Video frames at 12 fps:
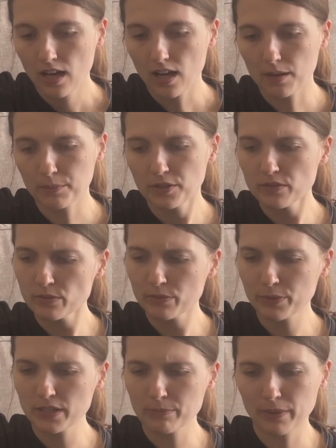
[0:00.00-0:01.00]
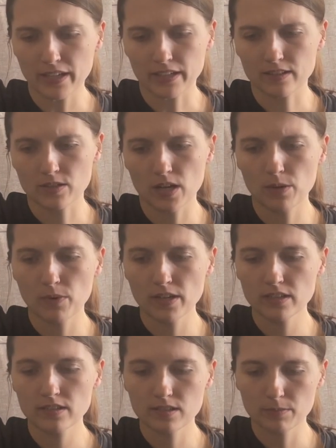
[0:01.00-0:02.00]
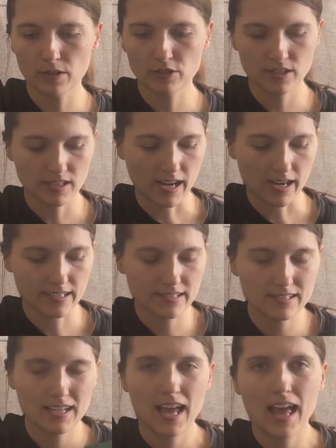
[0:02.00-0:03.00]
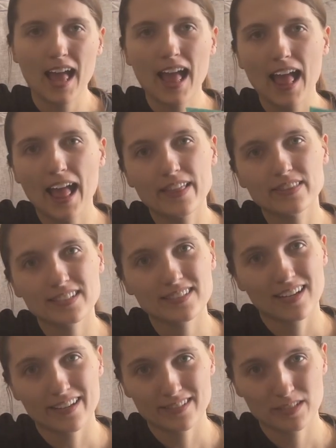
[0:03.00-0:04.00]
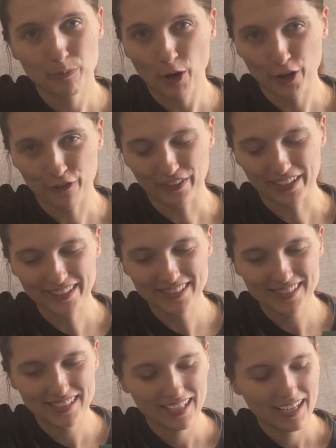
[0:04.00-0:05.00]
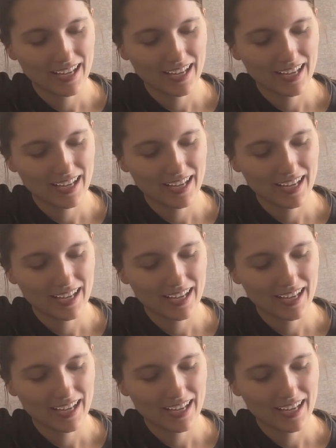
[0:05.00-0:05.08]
But those were pretty big, so I wanted a smaller size. And this size is perfect.